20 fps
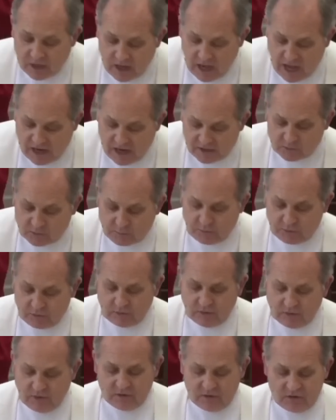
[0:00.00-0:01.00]
the
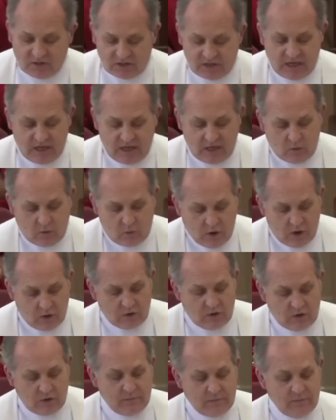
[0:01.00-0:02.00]
gospel, seek,
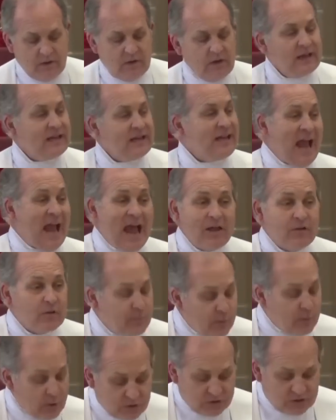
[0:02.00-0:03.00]
welcome, and gather
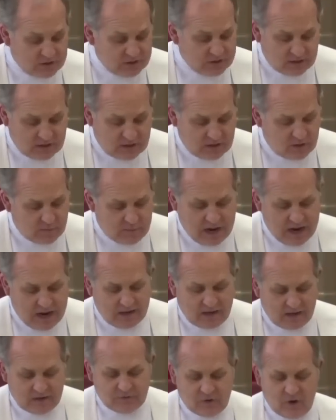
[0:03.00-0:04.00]
persons into the
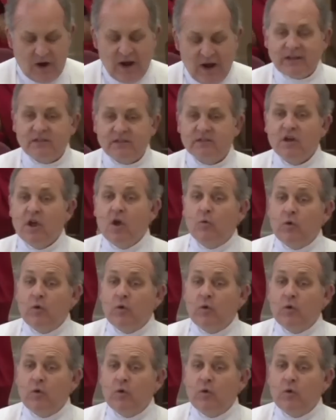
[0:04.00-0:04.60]
body of Christ.